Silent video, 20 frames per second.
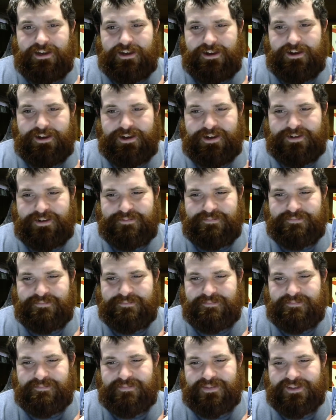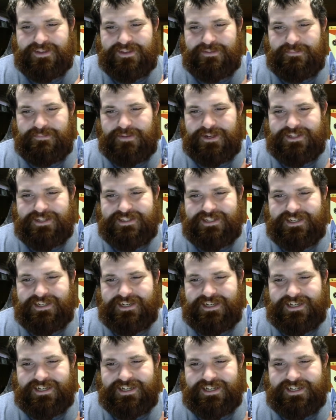But
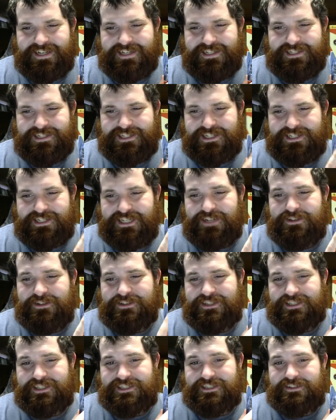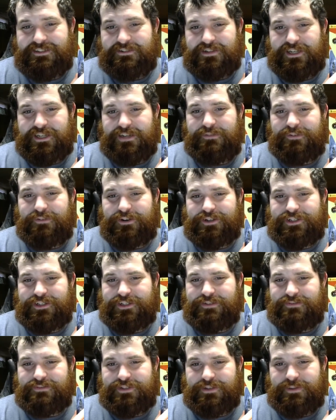she tells this little kid version
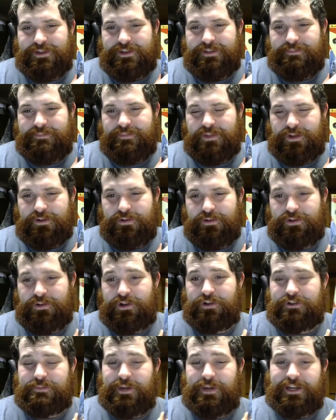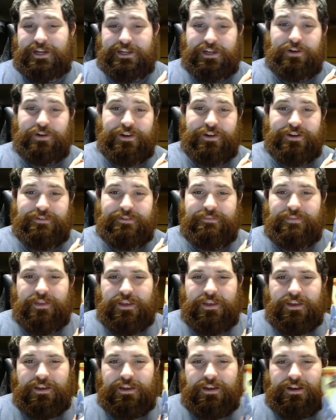of Jimmy, who goes by Conan,
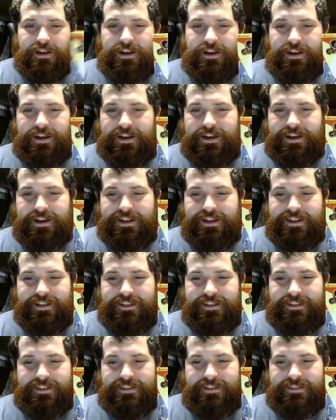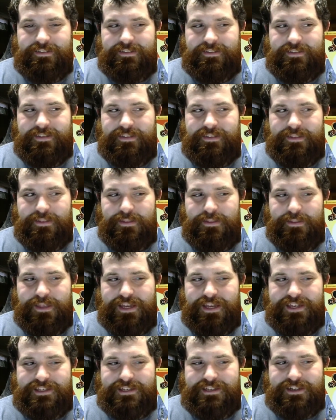
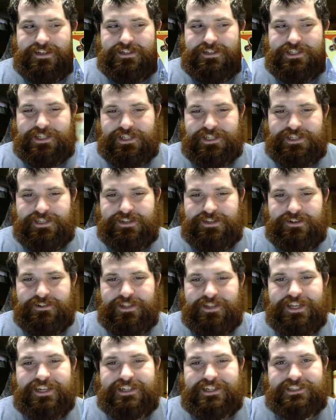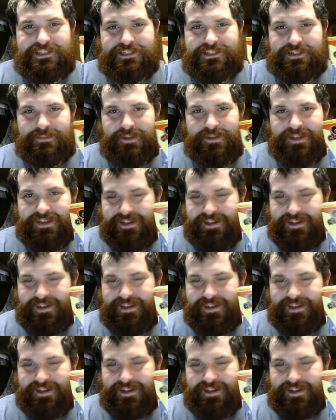that she likes Jimmy,